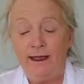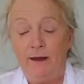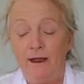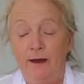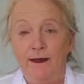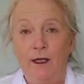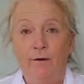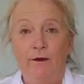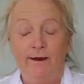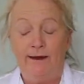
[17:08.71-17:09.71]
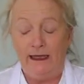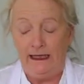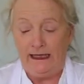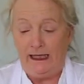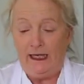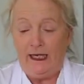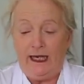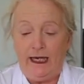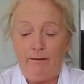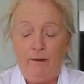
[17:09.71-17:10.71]
Sometimes ovens
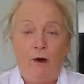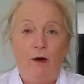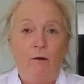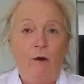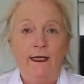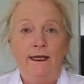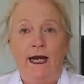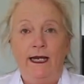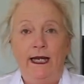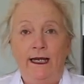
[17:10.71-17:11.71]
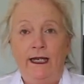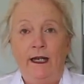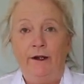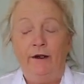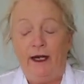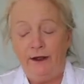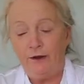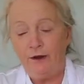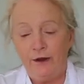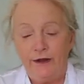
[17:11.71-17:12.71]
heat more on one side than the other, and you
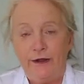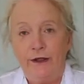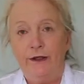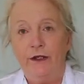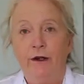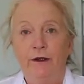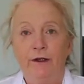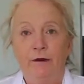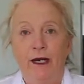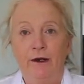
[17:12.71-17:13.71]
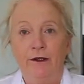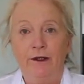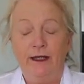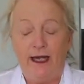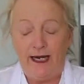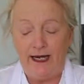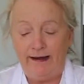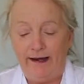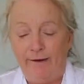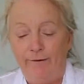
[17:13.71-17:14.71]
can just turn it around
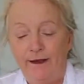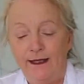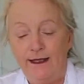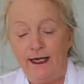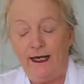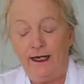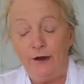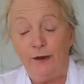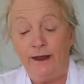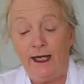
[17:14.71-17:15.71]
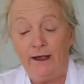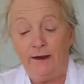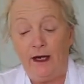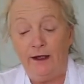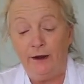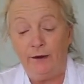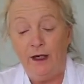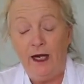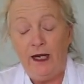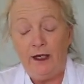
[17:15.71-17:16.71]
if it's doing that on you.
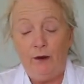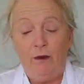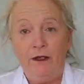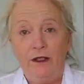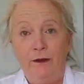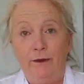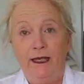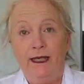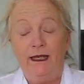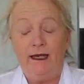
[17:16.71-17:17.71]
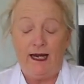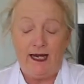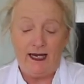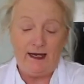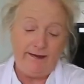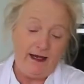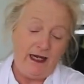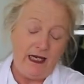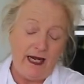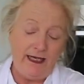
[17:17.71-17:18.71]
You want it to be a
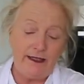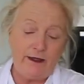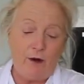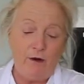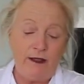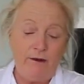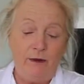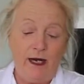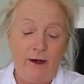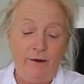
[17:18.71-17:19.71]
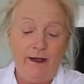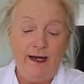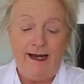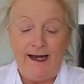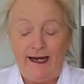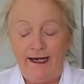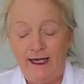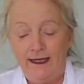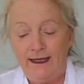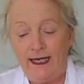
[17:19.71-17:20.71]
light golden brown,
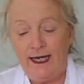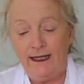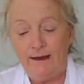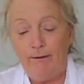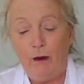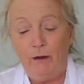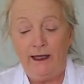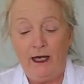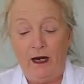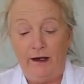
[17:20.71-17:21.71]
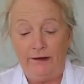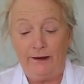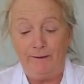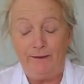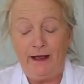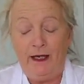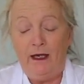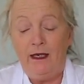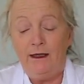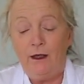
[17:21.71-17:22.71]
nice and bubbling hot.
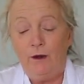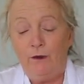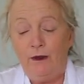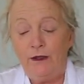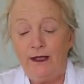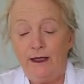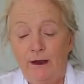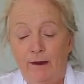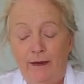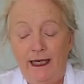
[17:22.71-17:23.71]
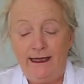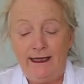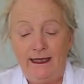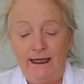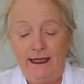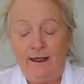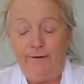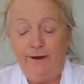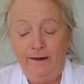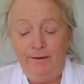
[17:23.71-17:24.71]
So we'll just place it in the
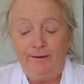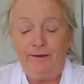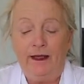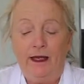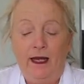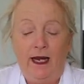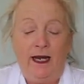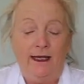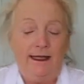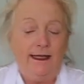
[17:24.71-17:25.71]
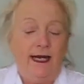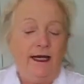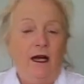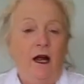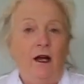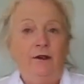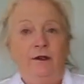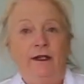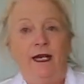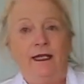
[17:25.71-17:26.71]
oven. As I said,
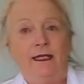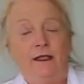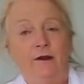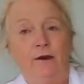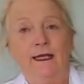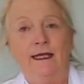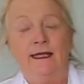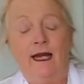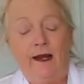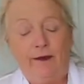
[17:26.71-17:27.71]
190 degrees.